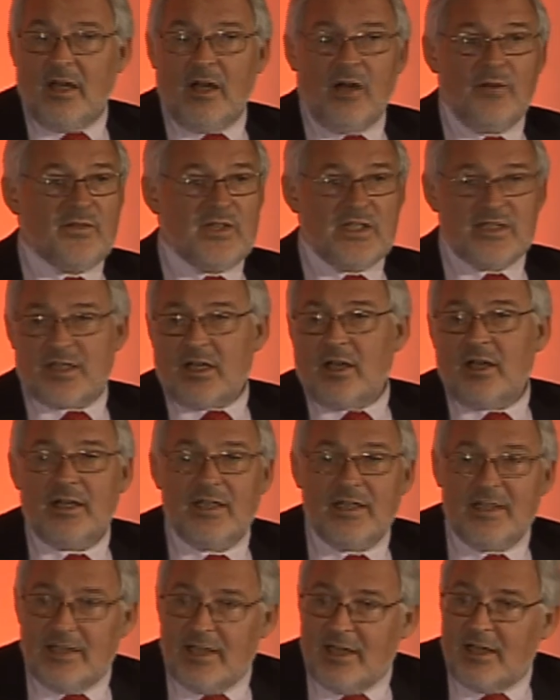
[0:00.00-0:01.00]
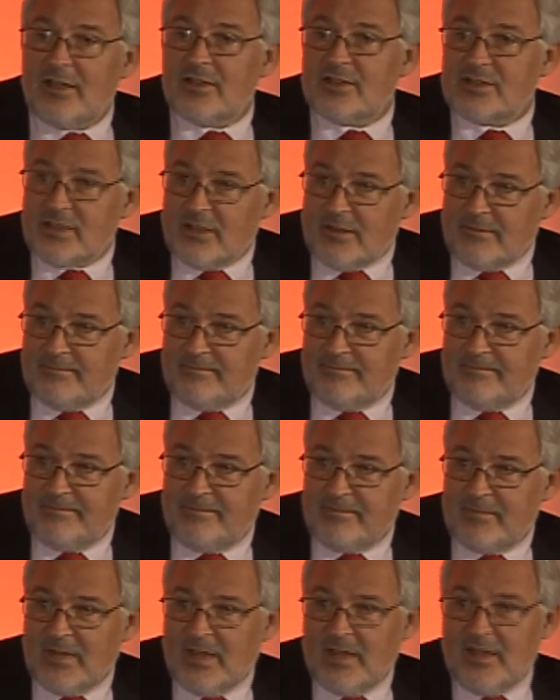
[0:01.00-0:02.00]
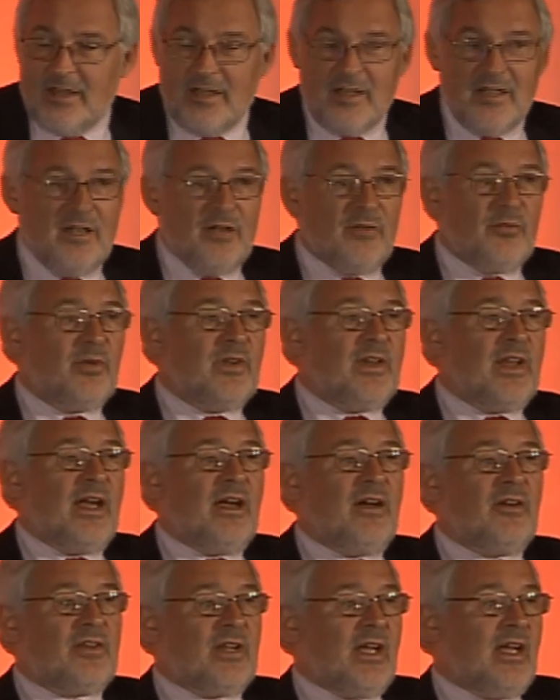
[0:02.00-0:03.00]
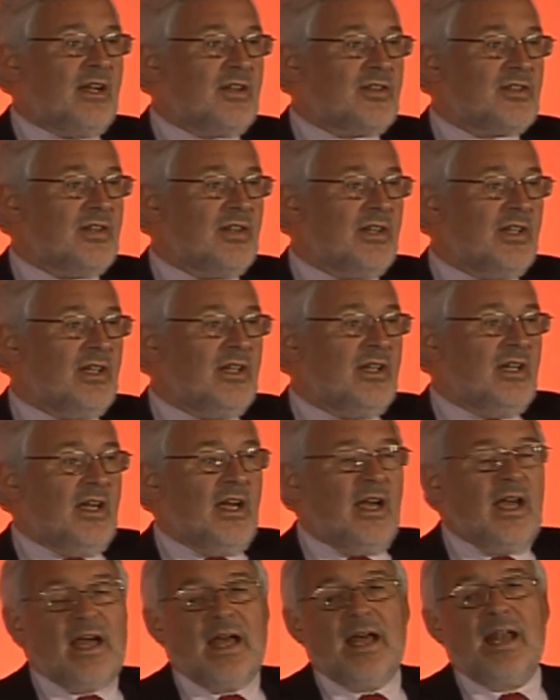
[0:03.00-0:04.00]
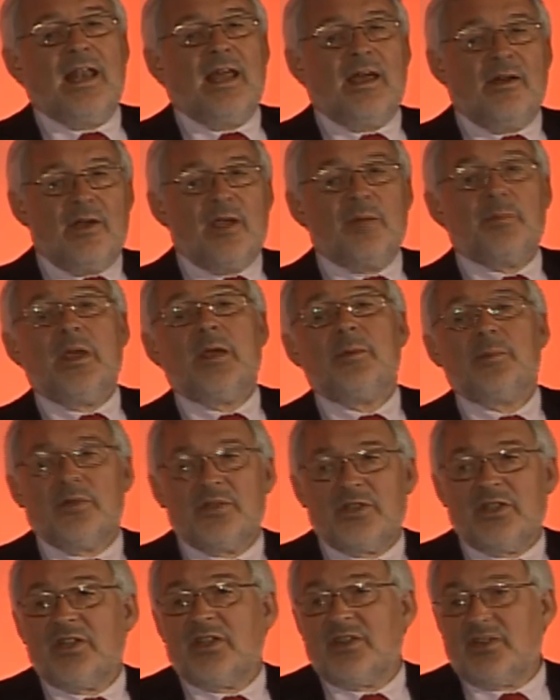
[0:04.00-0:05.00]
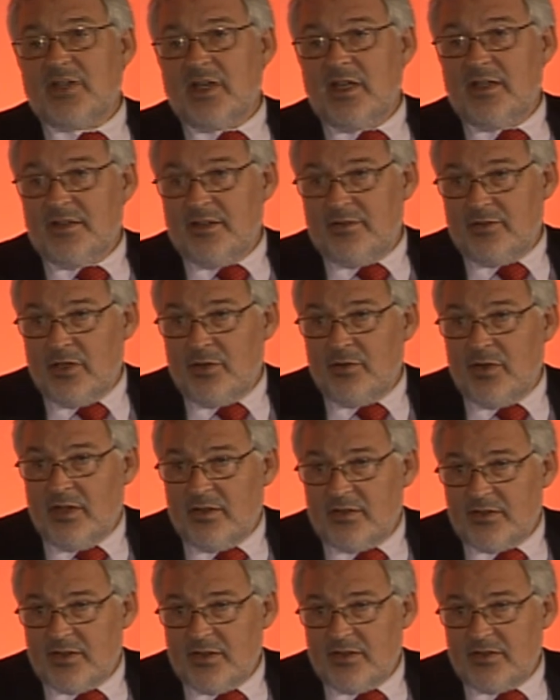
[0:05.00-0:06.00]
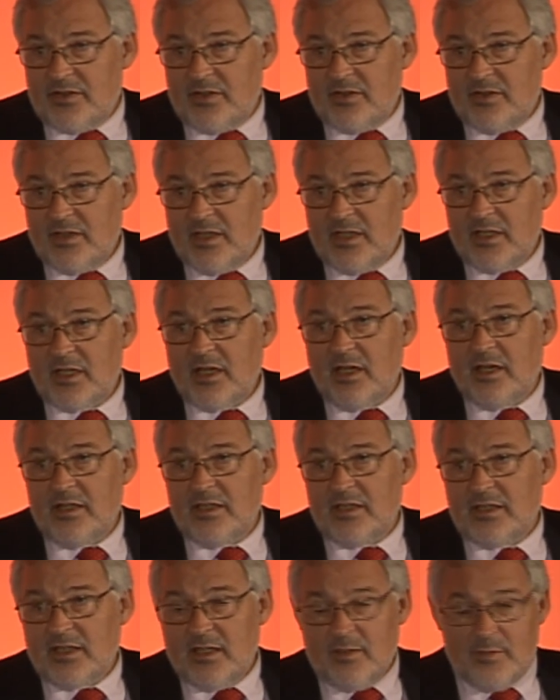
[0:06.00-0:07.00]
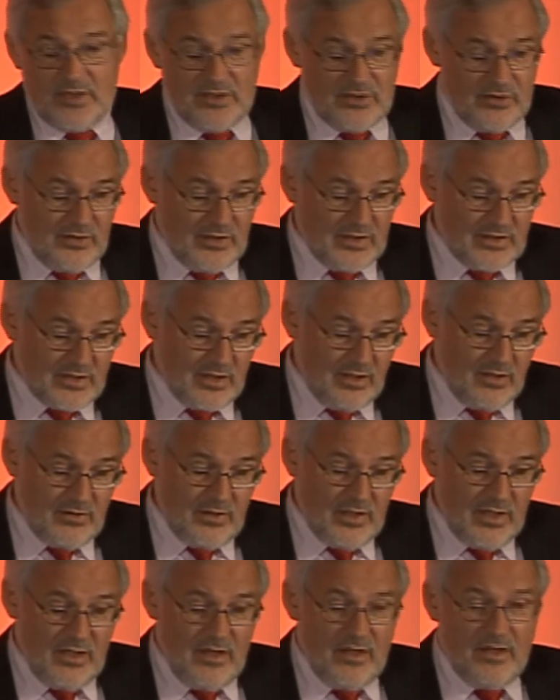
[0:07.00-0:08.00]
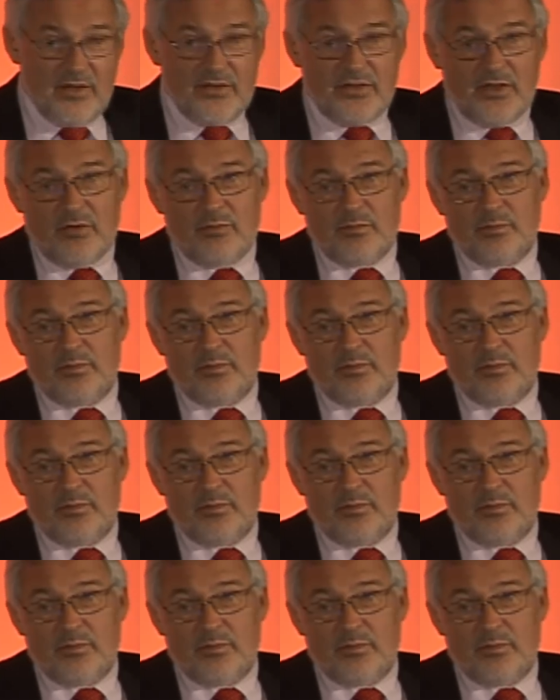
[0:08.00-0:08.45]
designing the answer without actually allowing people to design their own answers and guiding them in doing so. So